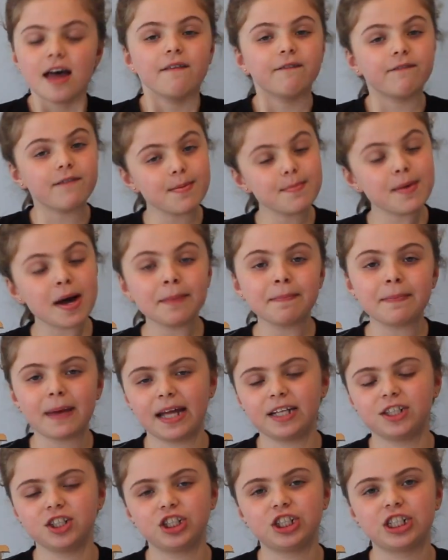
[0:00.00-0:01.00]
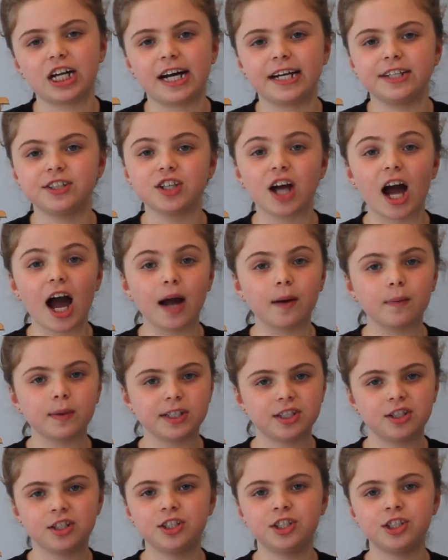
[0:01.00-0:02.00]
For my major challenge, I
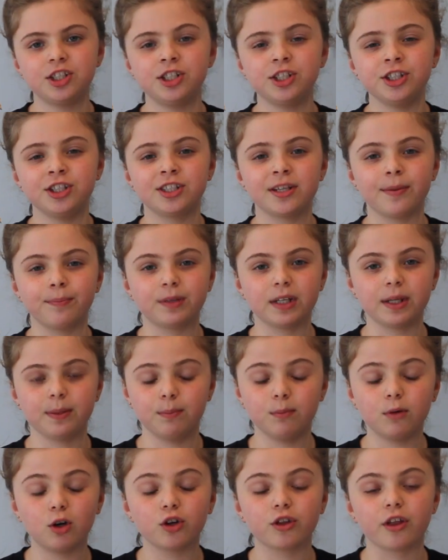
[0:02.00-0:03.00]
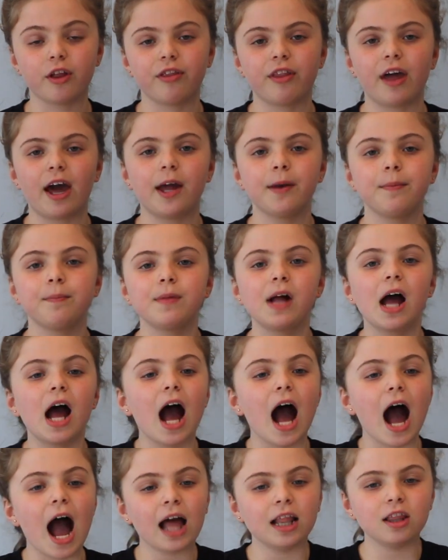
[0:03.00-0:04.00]
wanted to do something more than that.
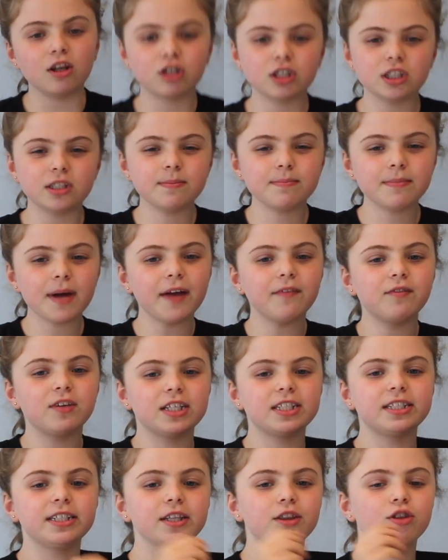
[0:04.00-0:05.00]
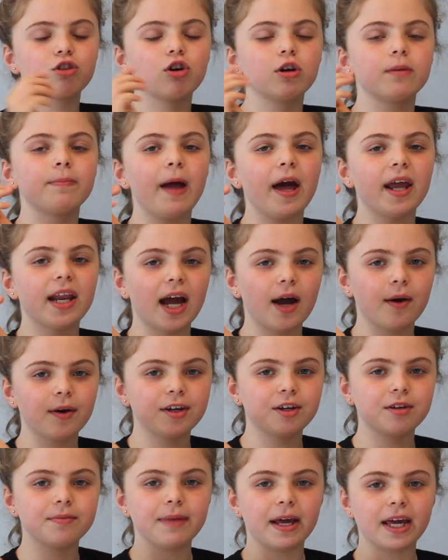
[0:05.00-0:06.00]
I looked at my wrist and thought about how I
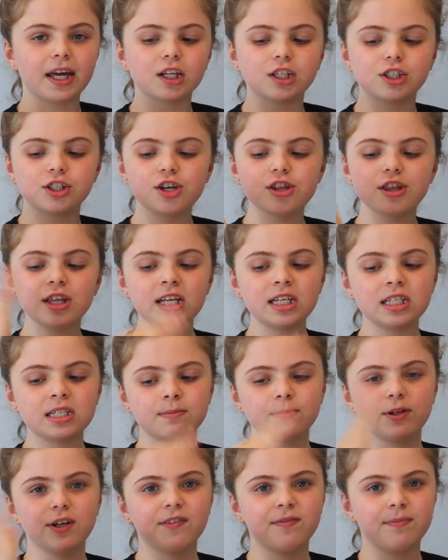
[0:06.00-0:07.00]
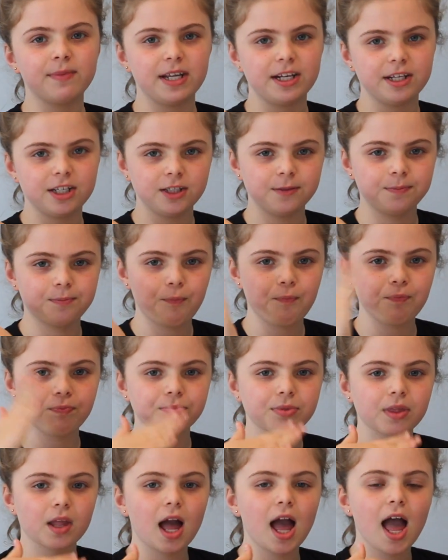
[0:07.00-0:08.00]
could make it do this movement.
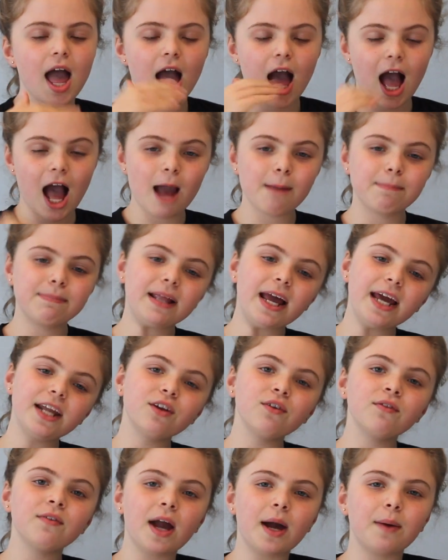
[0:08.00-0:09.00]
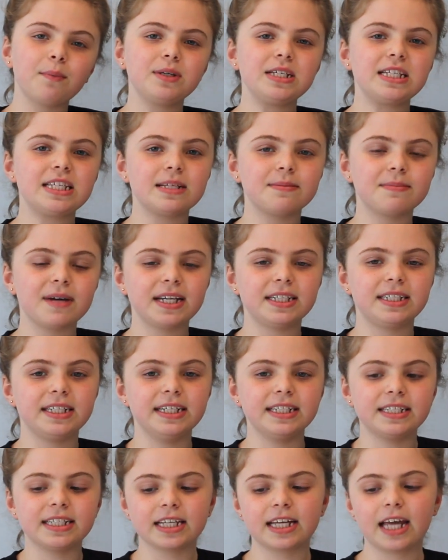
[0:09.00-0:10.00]
I played around with some
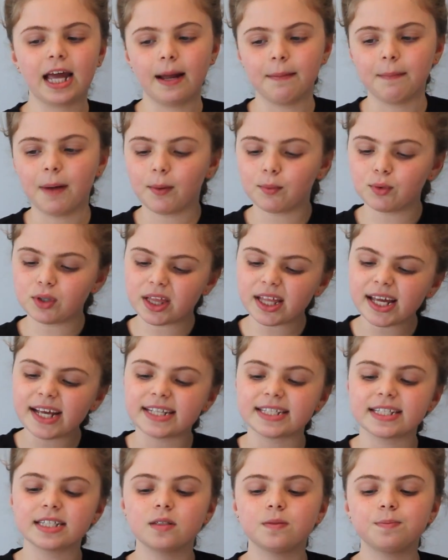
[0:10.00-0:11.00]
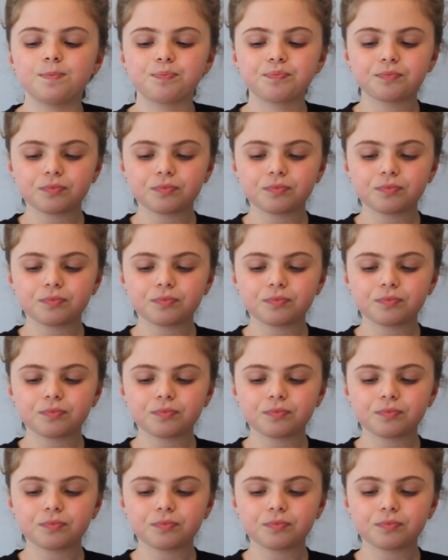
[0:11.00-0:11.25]
ideas and came up with this.